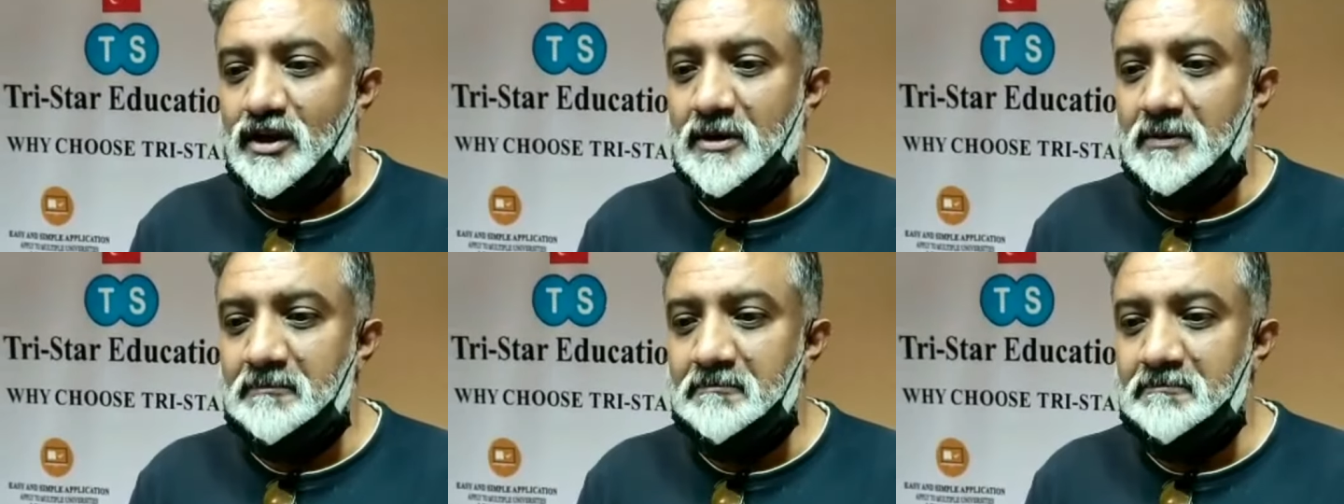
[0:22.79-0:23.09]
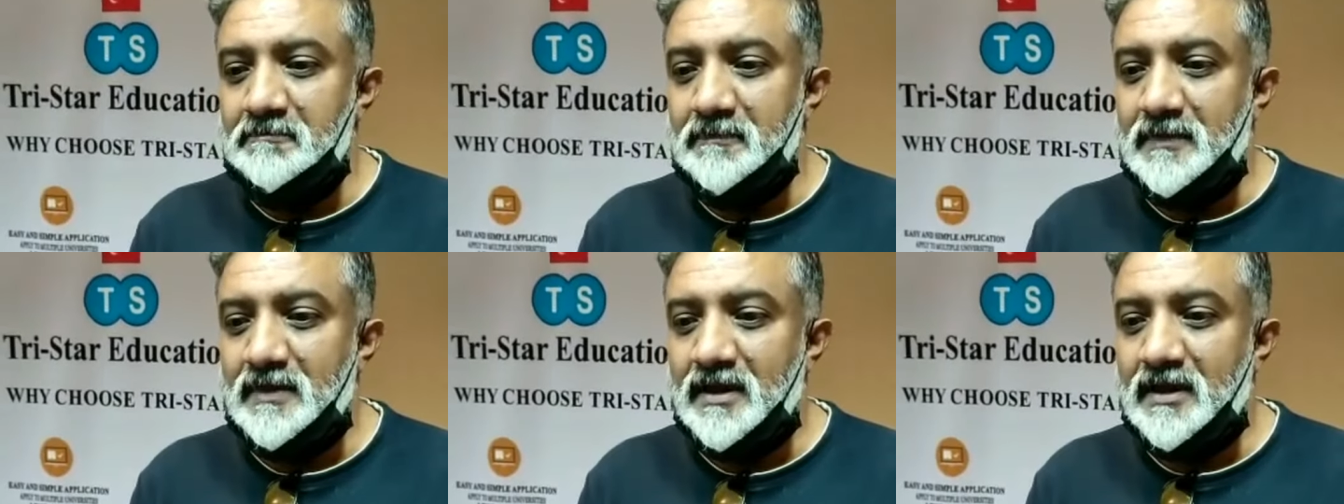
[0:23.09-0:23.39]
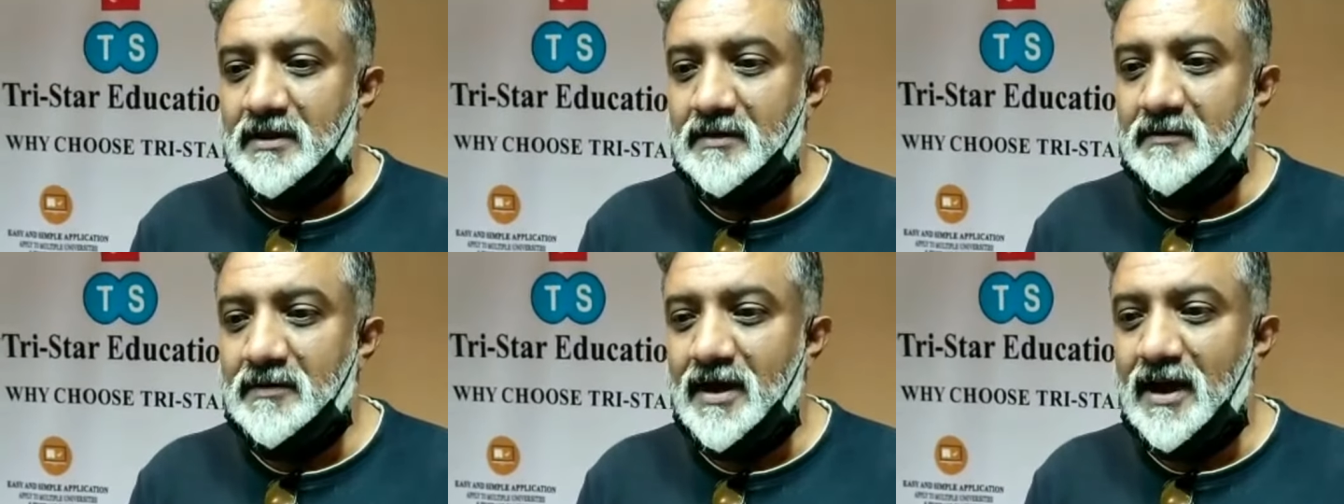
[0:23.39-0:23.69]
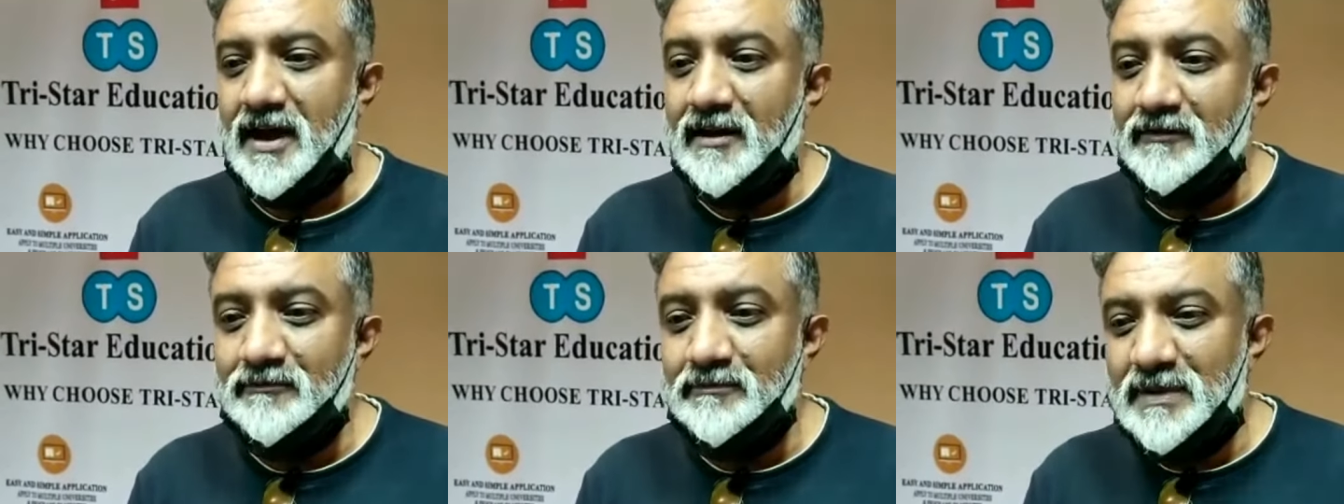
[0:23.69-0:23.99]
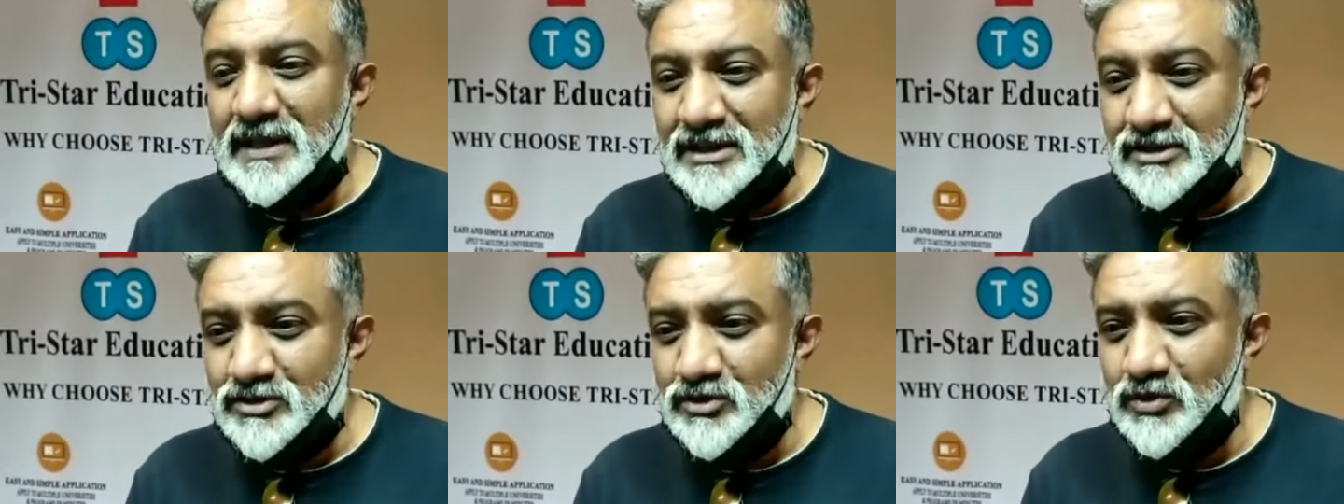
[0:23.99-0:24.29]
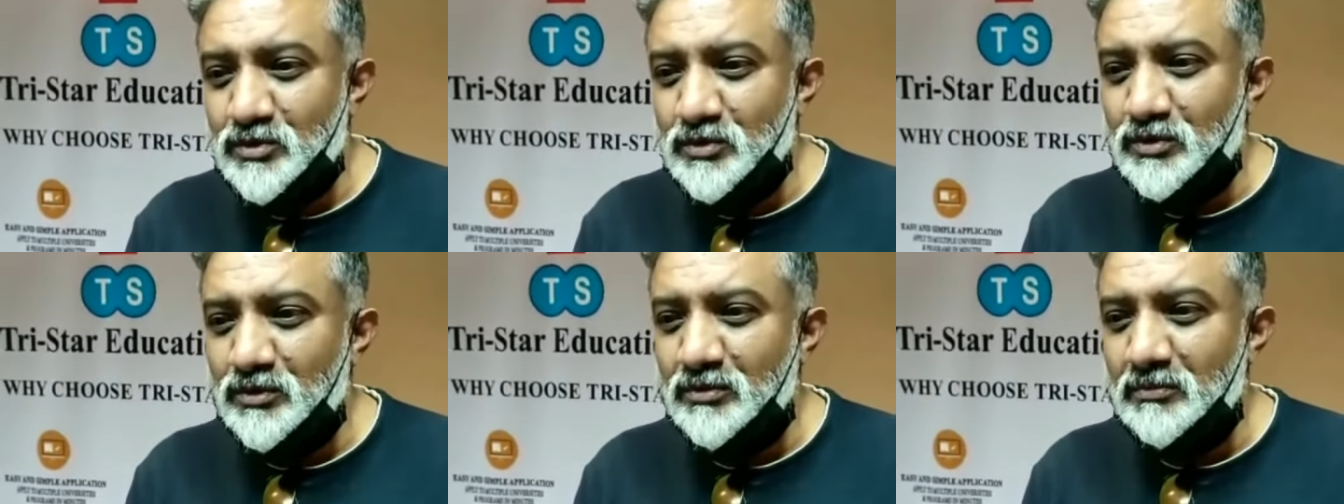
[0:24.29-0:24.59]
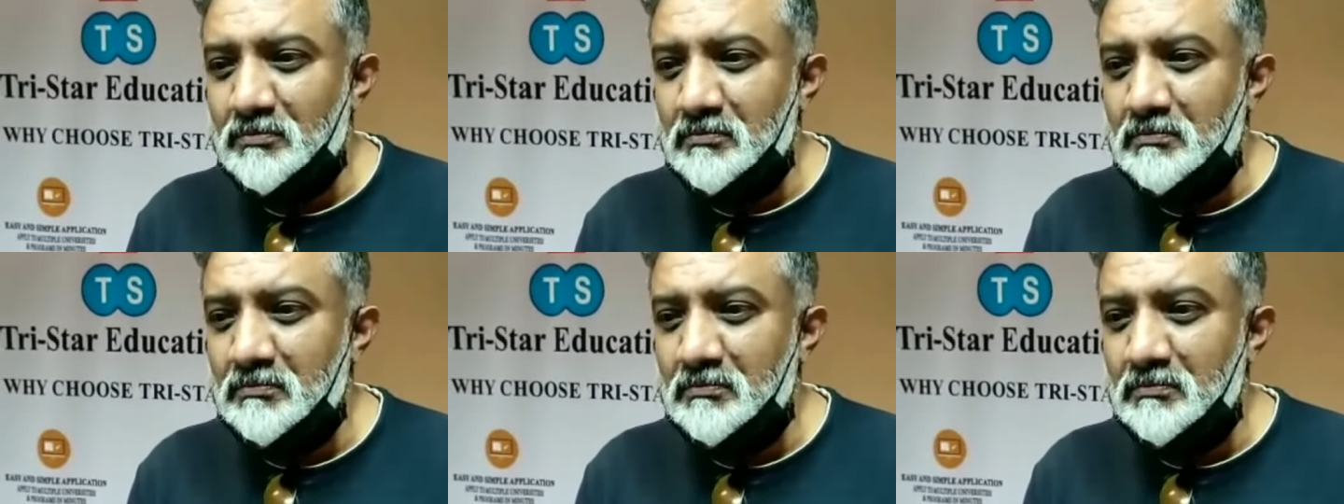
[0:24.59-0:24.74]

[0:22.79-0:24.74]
I have been to